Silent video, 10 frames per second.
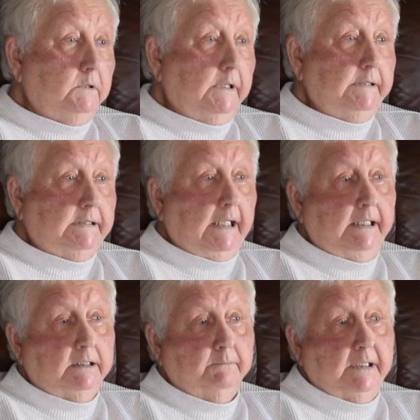And the town
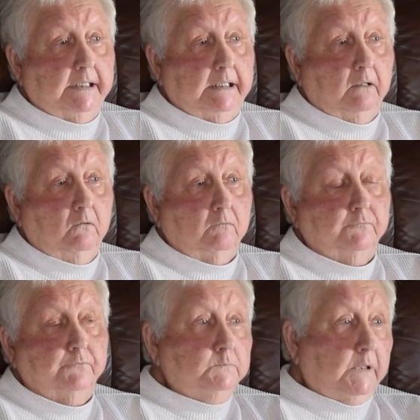come cut it
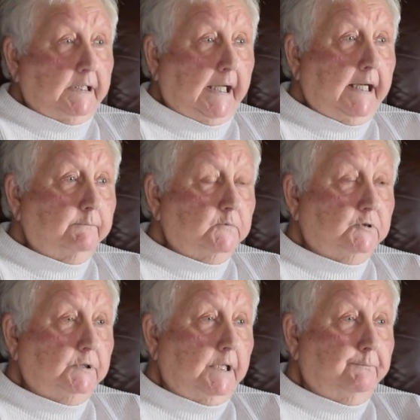off. But it happened,
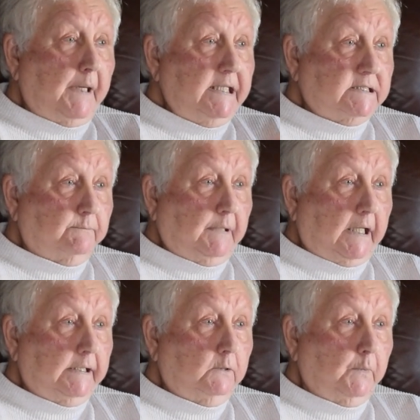she had paid
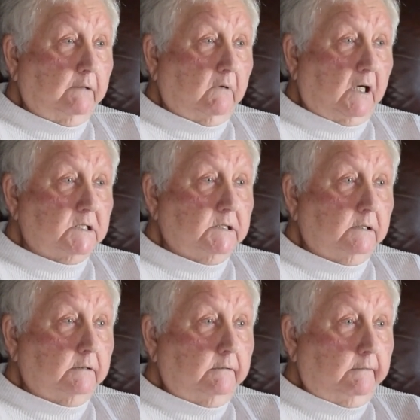somebody to winterize it,
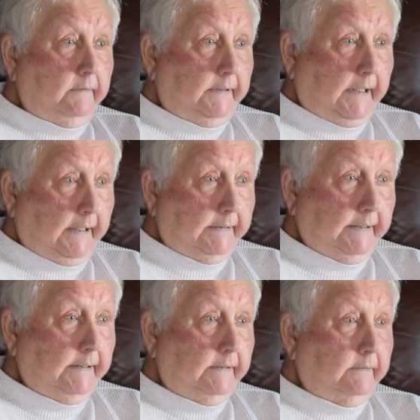and they hadn't
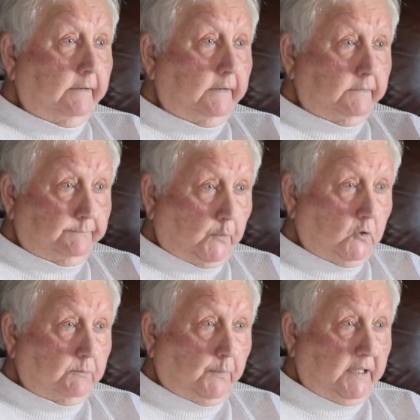done it, and
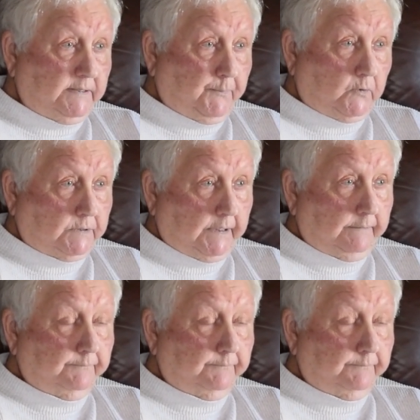pipes bursted.